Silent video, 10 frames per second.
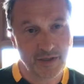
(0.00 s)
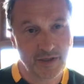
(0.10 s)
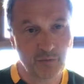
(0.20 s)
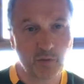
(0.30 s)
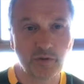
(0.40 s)

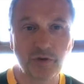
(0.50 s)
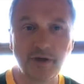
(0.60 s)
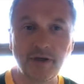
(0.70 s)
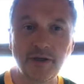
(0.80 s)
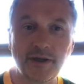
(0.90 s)
And we're
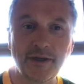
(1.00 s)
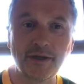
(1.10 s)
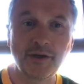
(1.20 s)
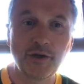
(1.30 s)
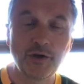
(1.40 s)
wondering
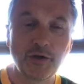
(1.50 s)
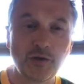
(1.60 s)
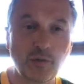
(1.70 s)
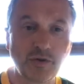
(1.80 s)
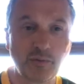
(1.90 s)
then
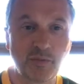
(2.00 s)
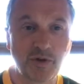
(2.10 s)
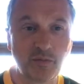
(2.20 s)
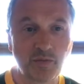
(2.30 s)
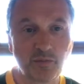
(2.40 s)
the ones that maybe
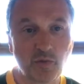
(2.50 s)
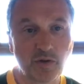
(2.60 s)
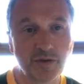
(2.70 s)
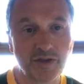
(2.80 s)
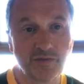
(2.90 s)
are a bit
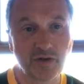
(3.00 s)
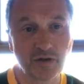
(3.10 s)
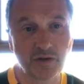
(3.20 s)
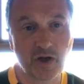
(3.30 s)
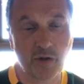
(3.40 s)
more
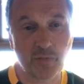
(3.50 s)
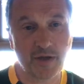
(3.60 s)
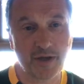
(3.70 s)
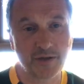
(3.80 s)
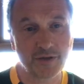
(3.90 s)
difficult to
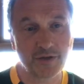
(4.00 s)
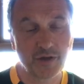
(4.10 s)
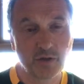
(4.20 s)
comprehend.